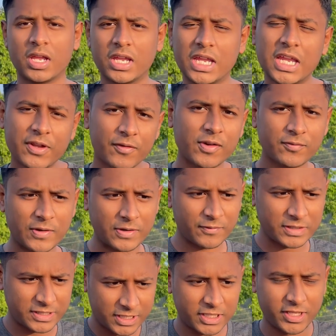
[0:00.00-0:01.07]
Even when
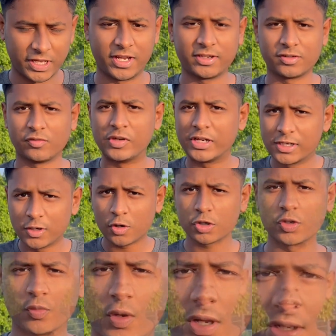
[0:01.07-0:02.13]
we see things really close
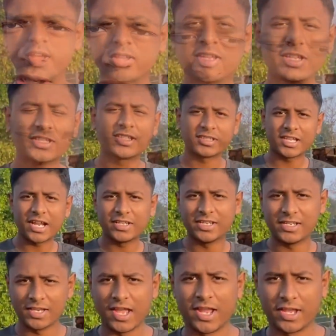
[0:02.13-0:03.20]
to us, there is a slight
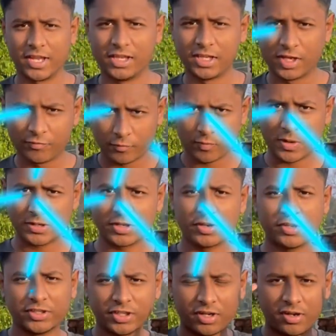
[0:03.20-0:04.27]
delay in the information
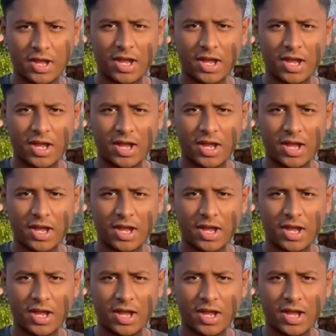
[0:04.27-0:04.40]
reaching our